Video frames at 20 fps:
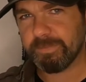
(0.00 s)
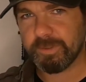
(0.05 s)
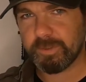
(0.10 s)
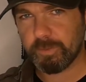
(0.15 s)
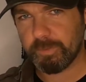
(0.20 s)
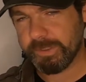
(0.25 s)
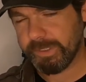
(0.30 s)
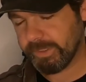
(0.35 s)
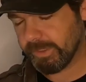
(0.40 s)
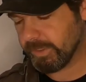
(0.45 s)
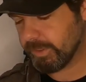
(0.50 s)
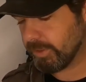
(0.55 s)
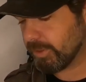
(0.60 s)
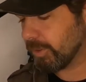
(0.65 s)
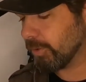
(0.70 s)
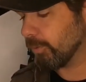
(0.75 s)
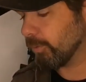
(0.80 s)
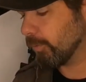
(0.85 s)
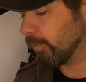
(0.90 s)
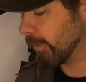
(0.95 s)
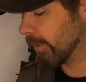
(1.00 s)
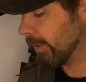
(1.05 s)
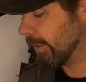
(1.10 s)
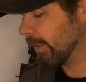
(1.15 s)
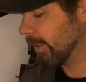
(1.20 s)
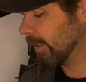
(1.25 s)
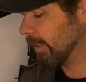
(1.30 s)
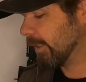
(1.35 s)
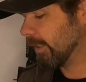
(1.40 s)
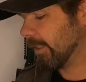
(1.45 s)
between the two,
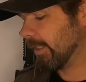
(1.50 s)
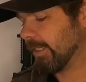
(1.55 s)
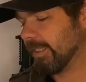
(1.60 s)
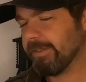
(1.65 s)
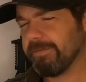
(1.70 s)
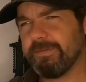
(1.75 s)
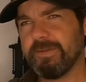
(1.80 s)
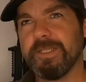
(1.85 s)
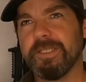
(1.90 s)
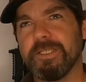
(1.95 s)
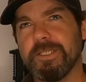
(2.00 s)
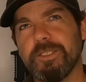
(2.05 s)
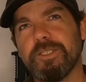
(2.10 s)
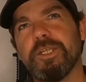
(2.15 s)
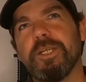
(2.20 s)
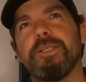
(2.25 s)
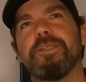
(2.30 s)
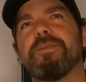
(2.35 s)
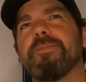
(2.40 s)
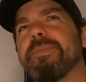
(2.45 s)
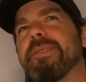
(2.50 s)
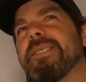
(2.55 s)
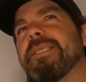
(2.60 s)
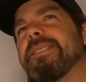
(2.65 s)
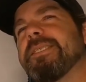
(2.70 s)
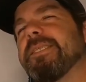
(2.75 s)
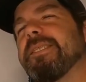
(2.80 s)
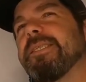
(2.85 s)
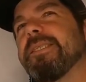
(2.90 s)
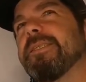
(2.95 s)
if
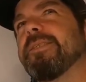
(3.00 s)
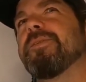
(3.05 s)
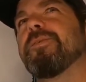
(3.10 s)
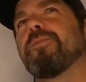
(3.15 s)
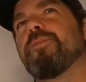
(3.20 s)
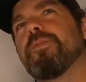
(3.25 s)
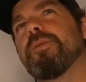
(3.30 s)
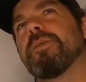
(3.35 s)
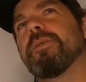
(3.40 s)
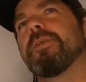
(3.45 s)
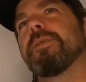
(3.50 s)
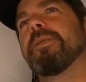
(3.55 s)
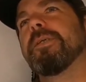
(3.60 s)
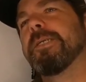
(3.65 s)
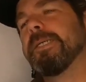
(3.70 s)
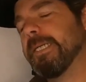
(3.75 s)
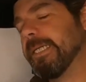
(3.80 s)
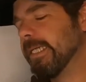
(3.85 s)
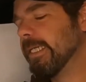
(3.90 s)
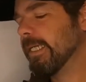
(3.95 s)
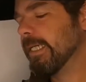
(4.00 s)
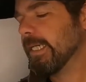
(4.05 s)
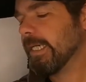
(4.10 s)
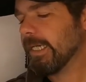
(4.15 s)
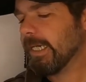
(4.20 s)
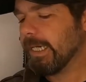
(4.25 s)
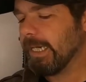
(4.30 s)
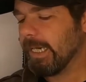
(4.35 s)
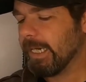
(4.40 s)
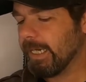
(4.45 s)
interchangeability is a word.
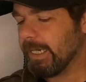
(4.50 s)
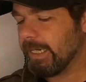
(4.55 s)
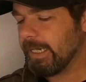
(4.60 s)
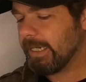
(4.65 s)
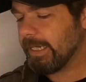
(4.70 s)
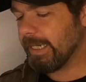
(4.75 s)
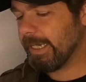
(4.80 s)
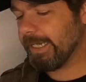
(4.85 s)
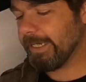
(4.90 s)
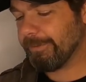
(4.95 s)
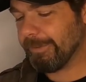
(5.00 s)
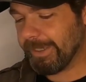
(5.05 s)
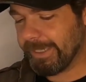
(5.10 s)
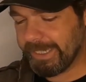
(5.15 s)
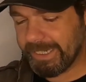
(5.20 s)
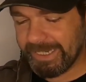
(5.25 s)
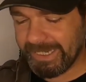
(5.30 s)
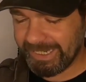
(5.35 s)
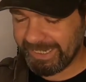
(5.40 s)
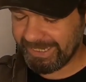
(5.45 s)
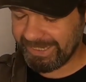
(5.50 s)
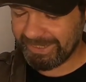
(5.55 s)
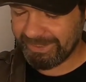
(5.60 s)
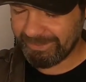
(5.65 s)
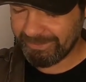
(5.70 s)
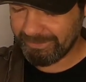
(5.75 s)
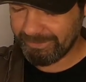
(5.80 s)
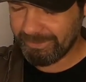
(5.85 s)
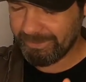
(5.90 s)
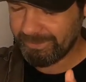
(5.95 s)
Anyway,
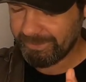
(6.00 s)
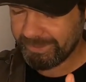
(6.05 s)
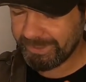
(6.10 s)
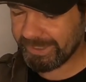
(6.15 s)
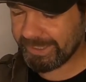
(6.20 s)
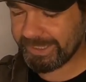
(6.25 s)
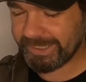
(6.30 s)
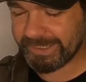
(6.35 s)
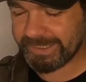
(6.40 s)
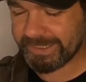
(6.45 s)
like I